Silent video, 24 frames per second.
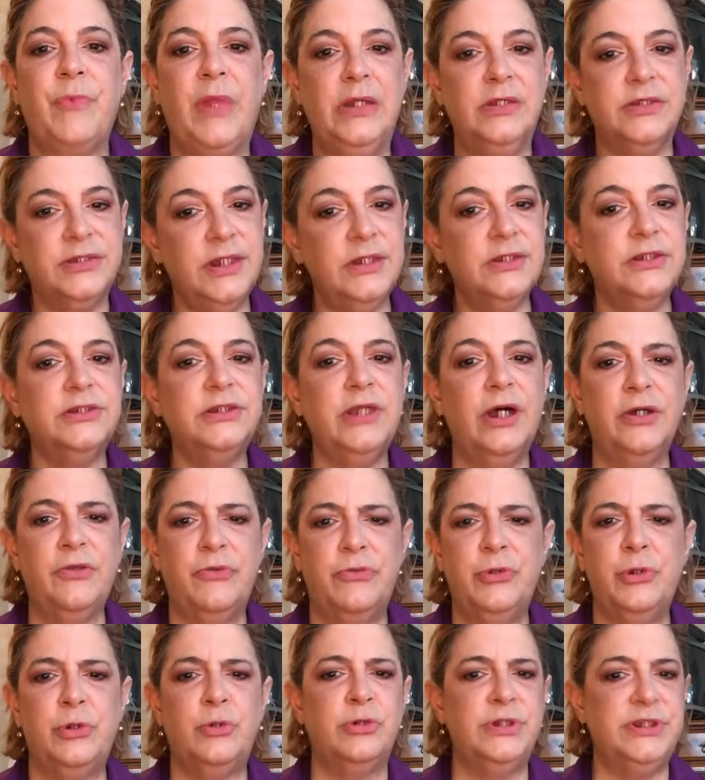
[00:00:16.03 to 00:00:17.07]
since like
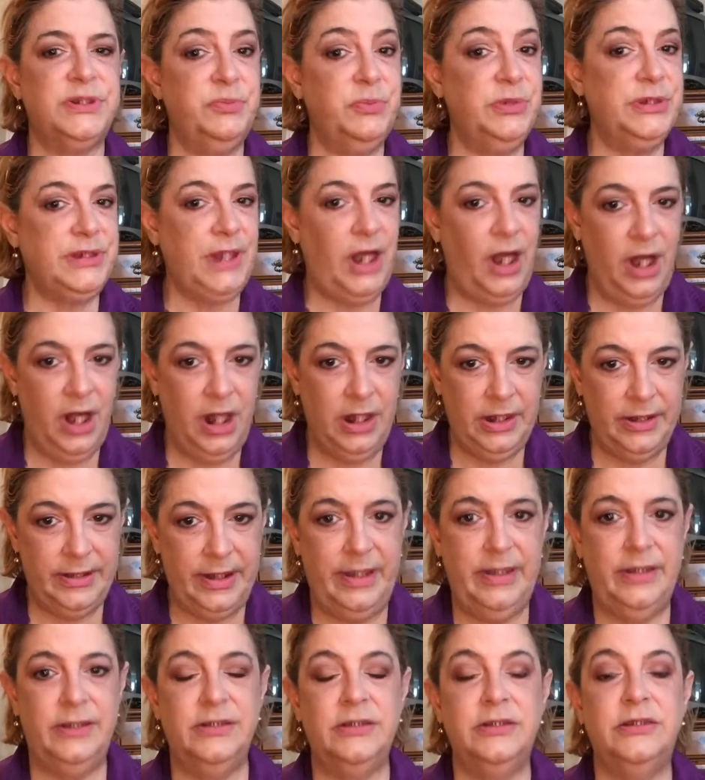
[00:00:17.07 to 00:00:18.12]
the Christmas
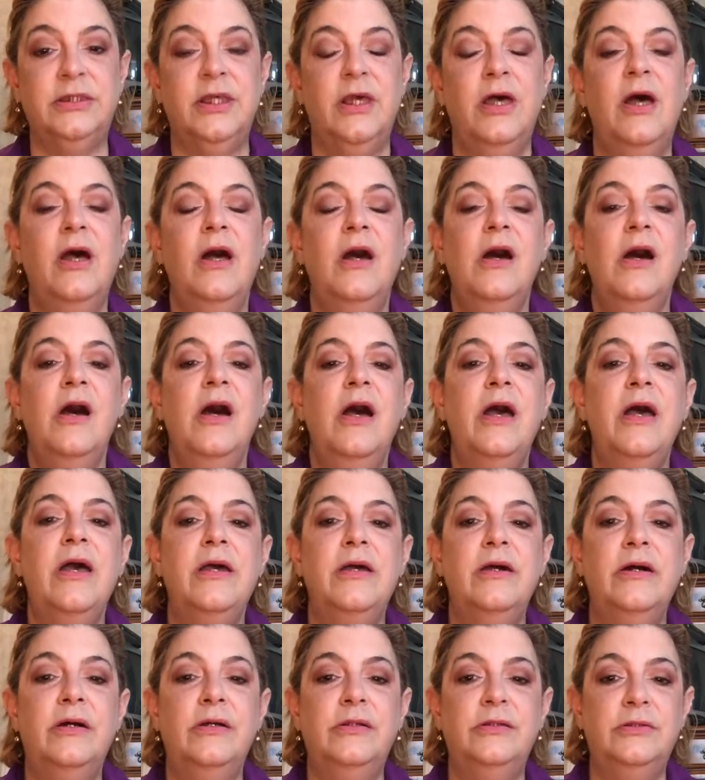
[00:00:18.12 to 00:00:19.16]
holidays.
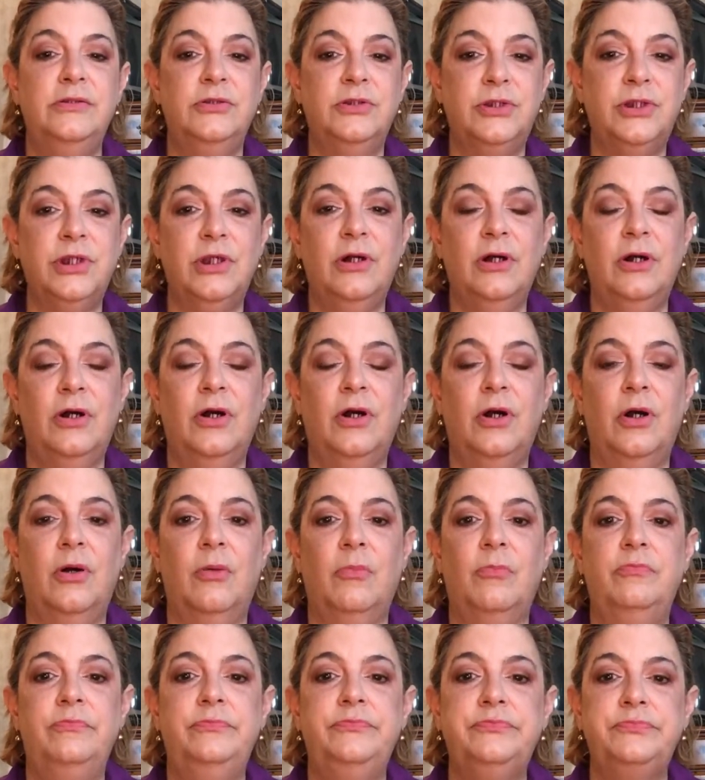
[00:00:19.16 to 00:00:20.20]
And
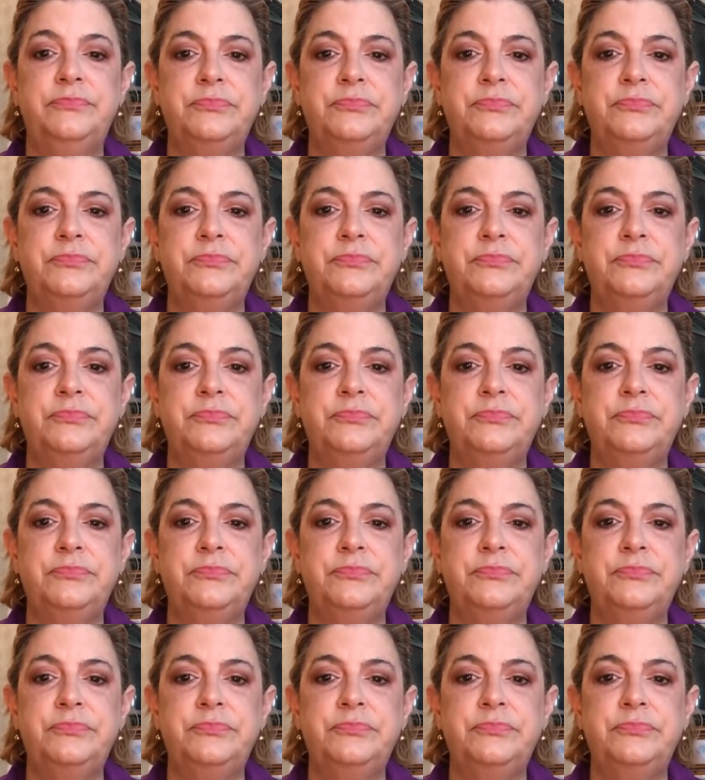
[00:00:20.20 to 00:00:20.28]
I